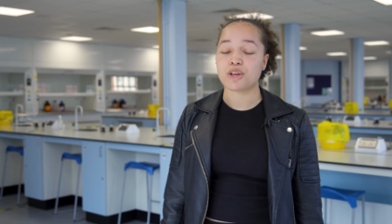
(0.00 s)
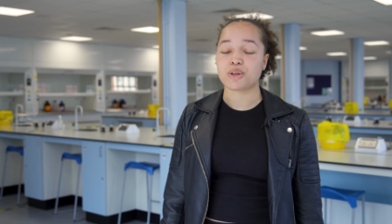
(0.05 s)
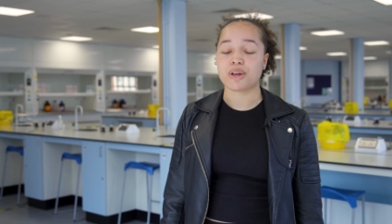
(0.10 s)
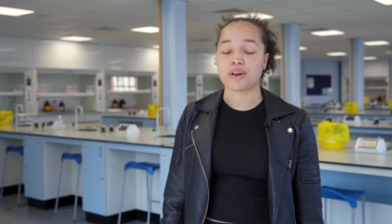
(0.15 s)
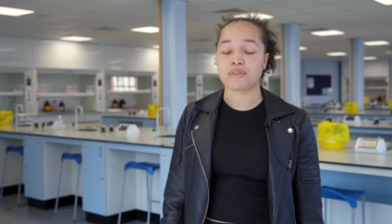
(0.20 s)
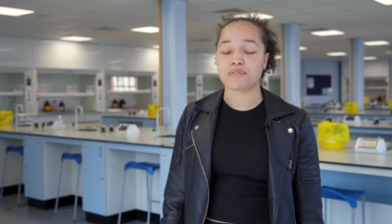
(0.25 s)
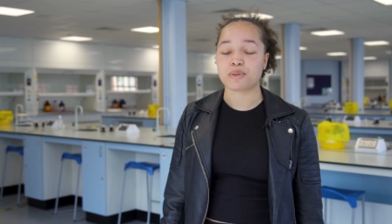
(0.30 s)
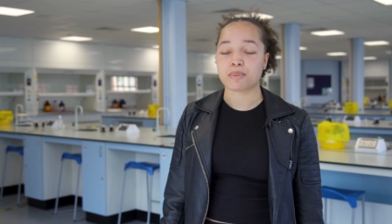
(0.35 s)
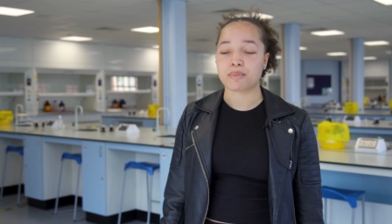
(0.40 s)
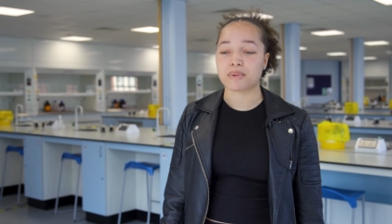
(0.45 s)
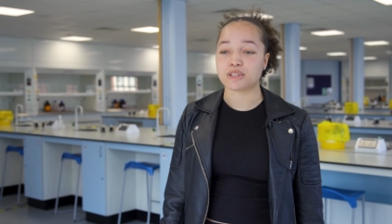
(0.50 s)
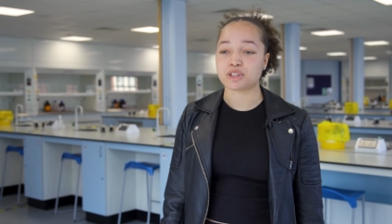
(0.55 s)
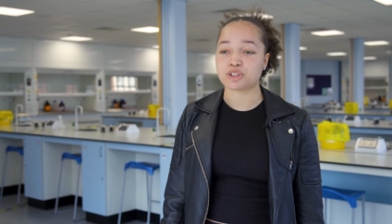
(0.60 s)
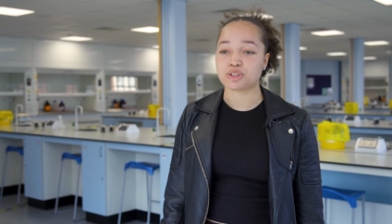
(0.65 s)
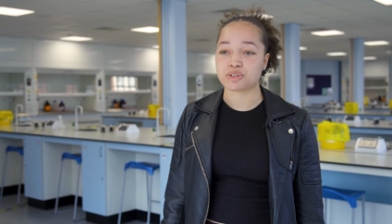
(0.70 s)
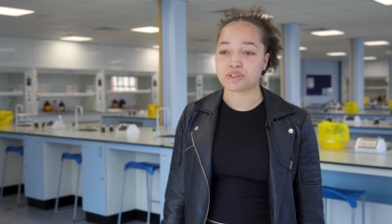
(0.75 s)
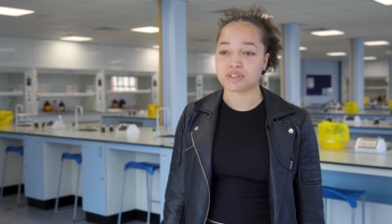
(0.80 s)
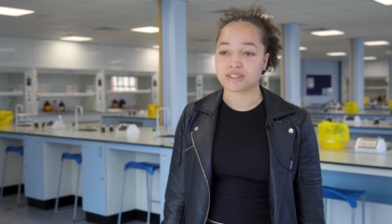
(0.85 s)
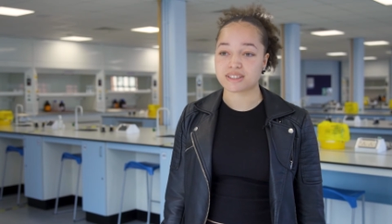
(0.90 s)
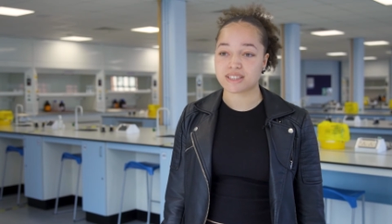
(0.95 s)
You have to make
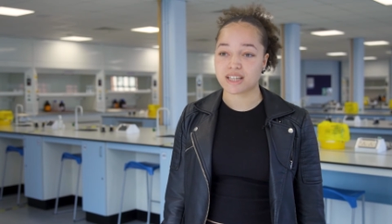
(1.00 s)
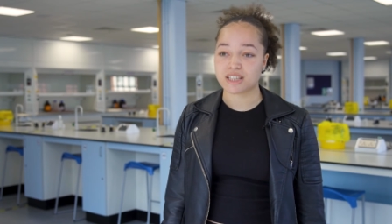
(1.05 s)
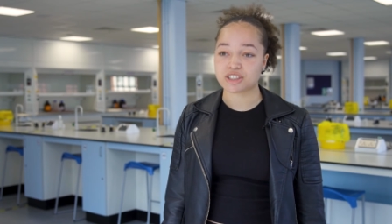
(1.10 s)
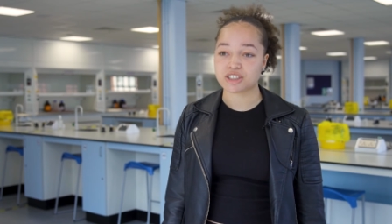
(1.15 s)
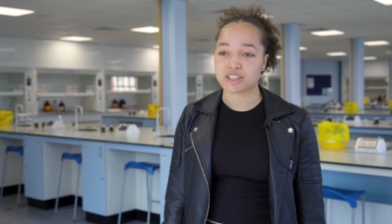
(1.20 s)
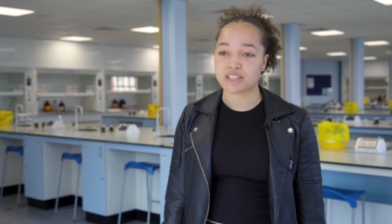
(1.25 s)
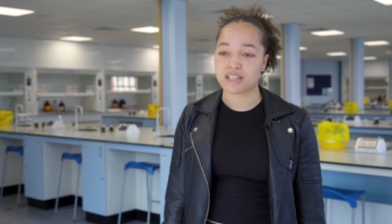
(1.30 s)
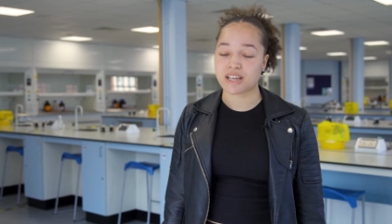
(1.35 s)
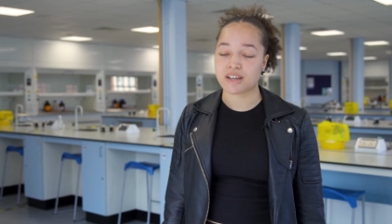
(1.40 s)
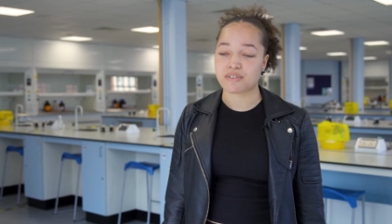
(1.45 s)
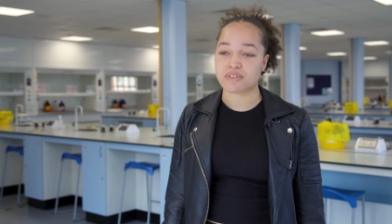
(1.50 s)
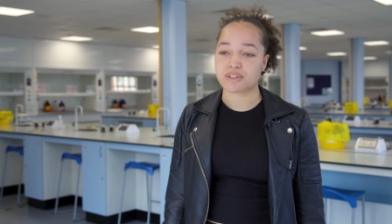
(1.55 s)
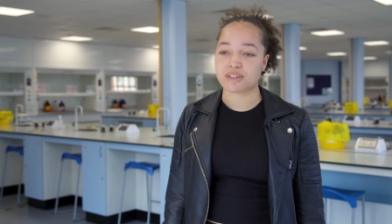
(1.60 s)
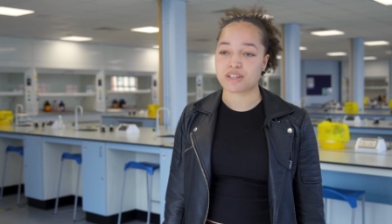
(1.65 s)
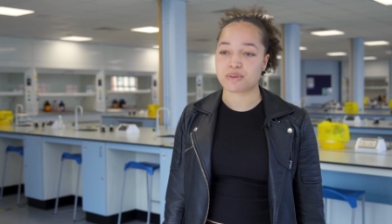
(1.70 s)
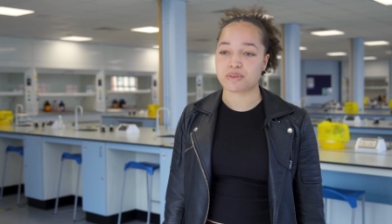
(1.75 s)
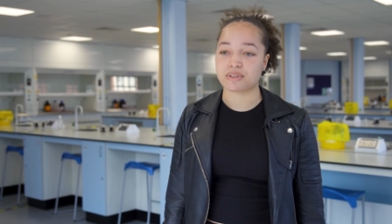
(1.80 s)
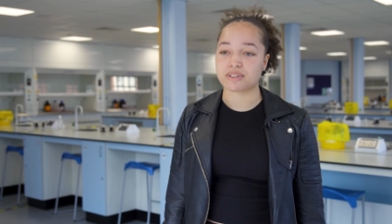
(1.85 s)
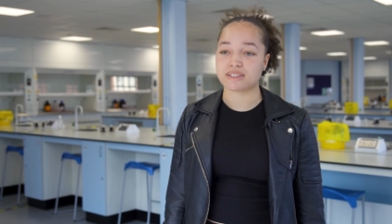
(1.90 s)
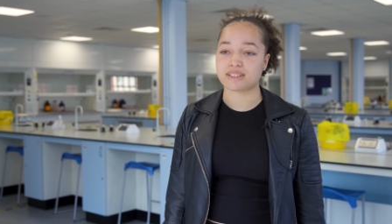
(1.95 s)
sure you're scheduling
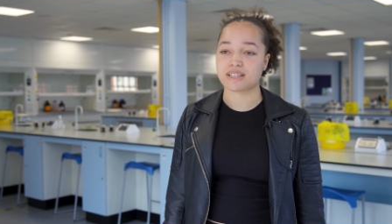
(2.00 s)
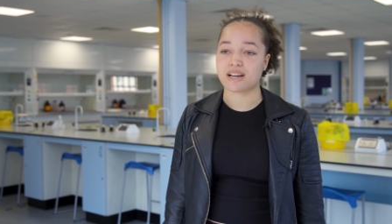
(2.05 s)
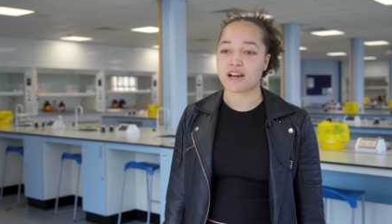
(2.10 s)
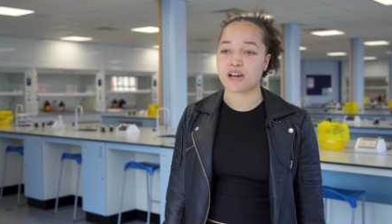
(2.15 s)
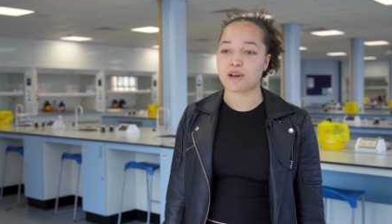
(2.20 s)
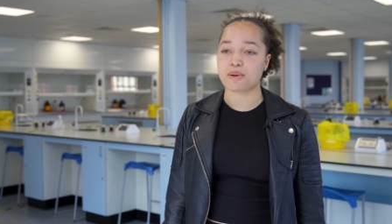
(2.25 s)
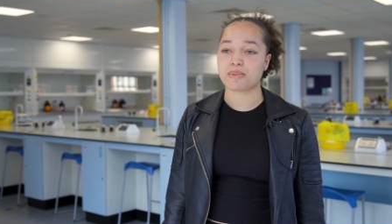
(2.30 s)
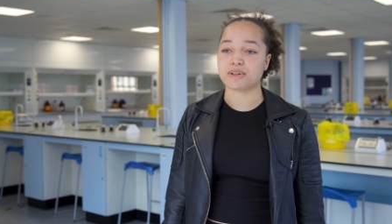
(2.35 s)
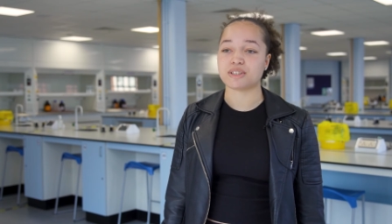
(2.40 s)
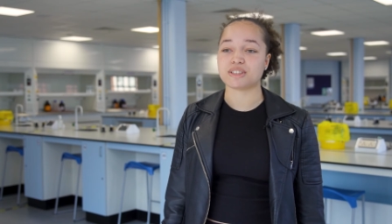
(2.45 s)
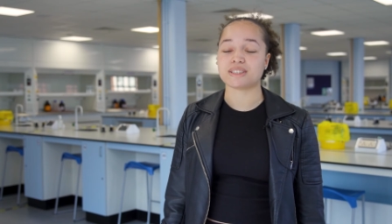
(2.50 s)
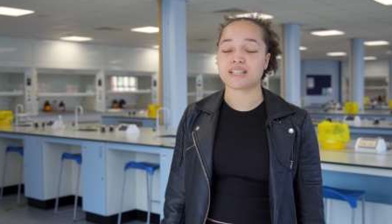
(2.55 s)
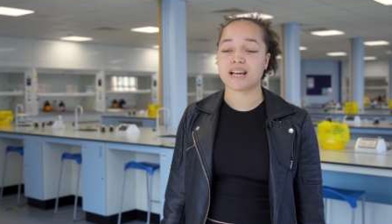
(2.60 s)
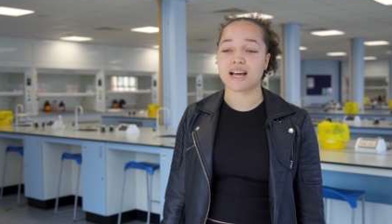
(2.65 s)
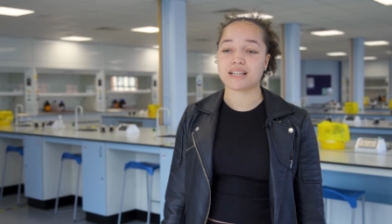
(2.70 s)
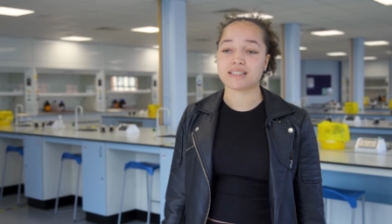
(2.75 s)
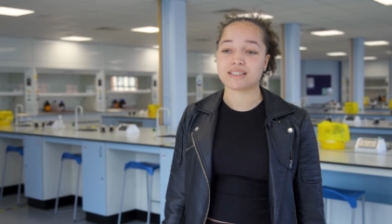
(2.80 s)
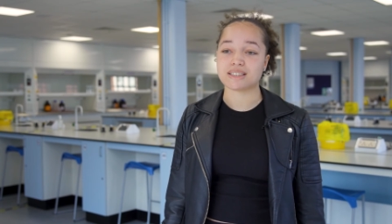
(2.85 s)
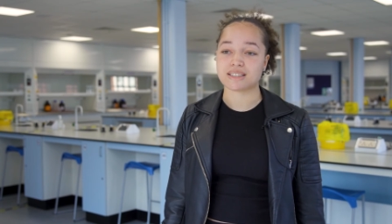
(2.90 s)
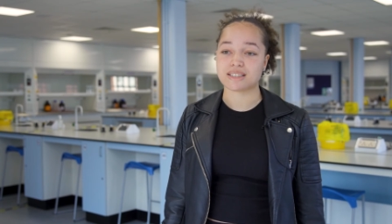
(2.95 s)
everything on time and just
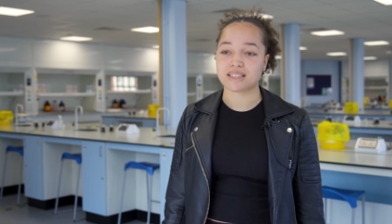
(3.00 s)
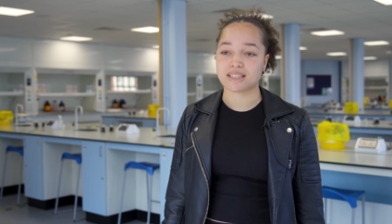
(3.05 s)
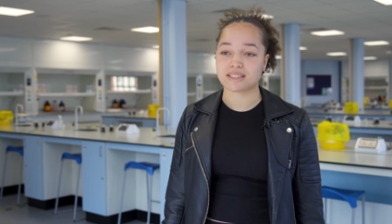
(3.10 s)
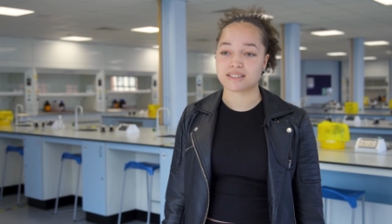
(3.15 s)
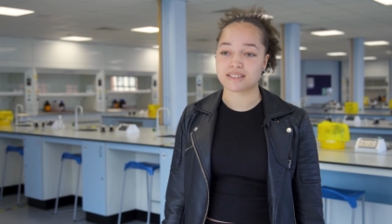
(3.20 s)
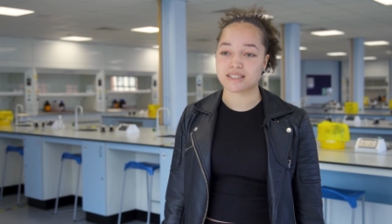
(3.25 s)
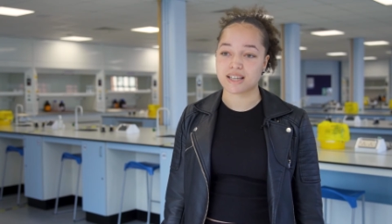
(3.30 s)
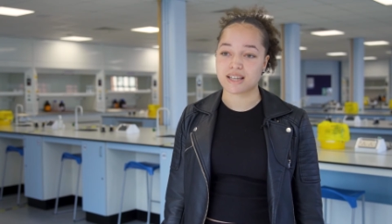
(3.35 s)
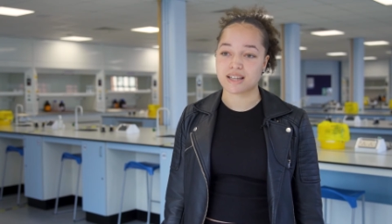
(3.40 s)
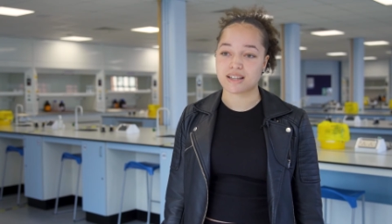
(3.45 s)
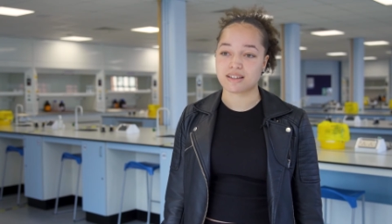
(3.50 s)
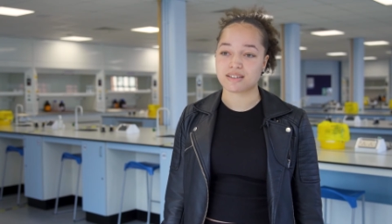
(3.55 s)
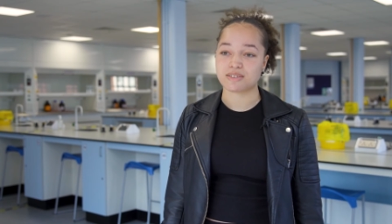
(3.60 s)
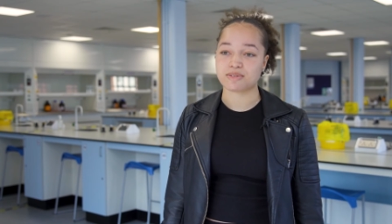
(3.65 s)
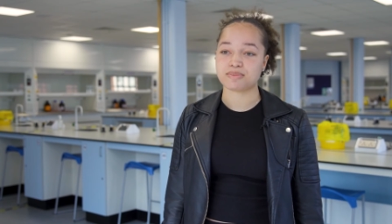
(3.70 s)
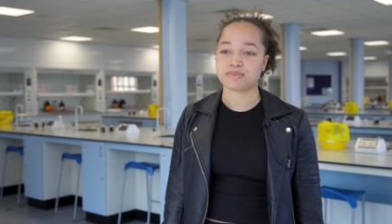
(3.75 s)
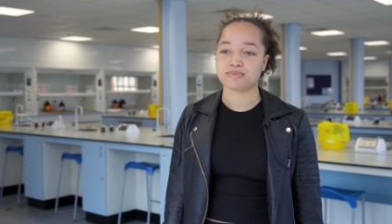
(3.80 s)
handing things in.